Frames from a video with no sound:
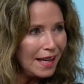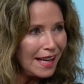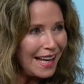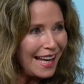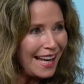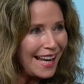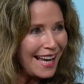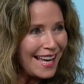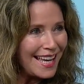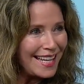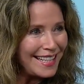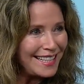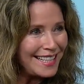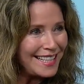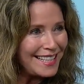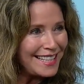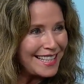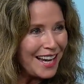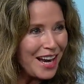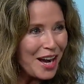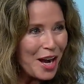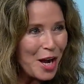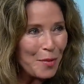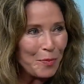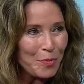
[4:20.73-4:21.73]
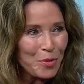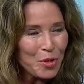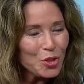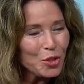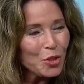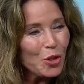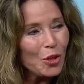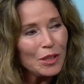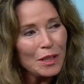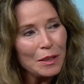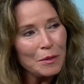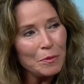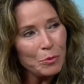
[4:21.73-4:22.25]
and um,
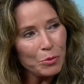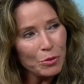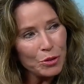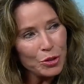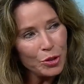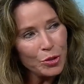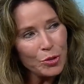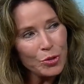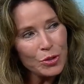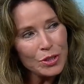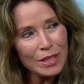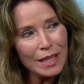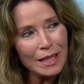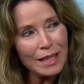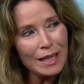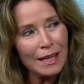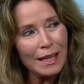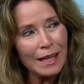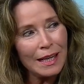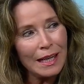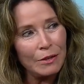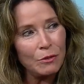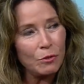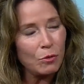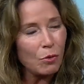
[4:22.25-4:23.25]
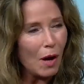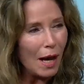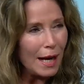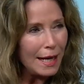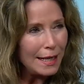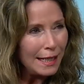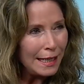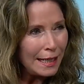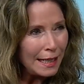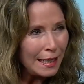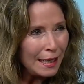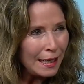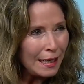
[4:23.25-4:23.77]
started producing and
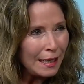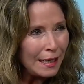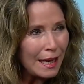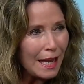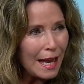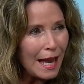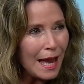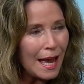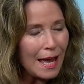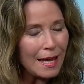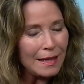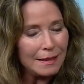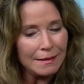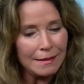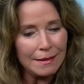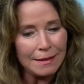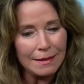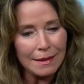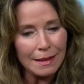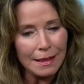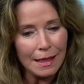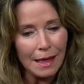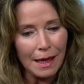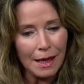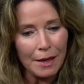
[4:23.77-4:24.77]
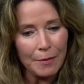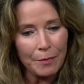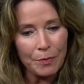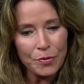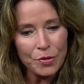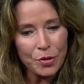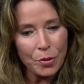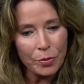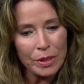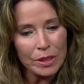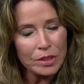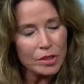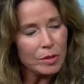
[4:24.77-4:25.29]
writing and um,
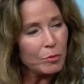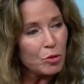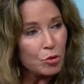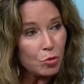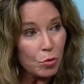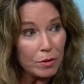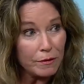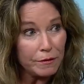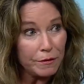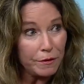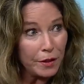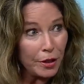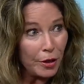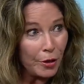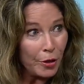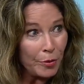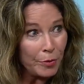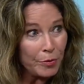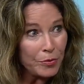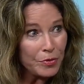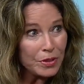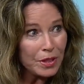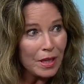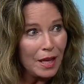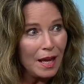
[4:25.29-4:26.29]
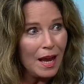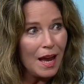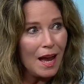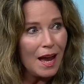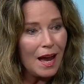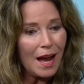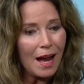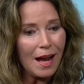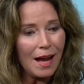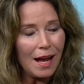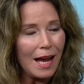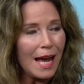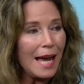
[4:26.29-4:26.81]
doing some short films.
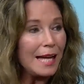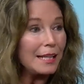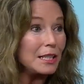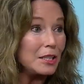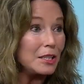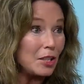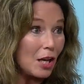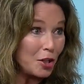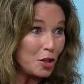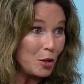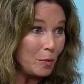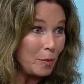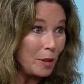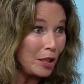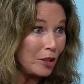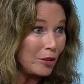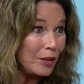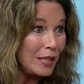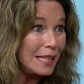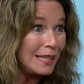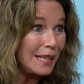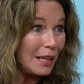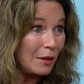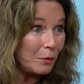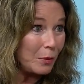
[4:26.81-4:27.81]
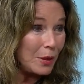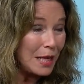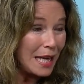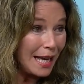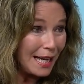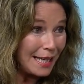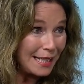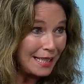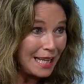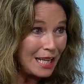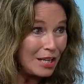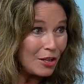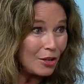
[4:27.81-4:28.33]
Uh, had a documentary that we
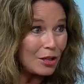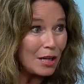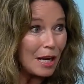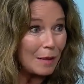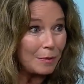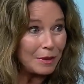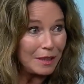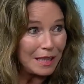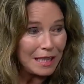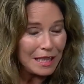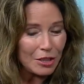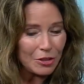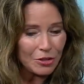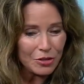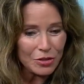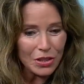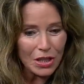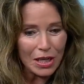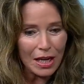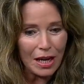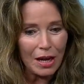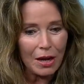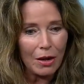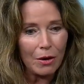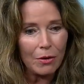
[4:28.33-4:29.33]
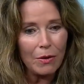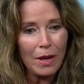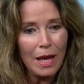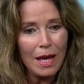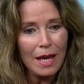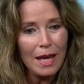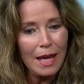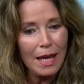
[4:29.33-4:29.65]
had mm -hmm. here a mm-hmm. couple of years ago.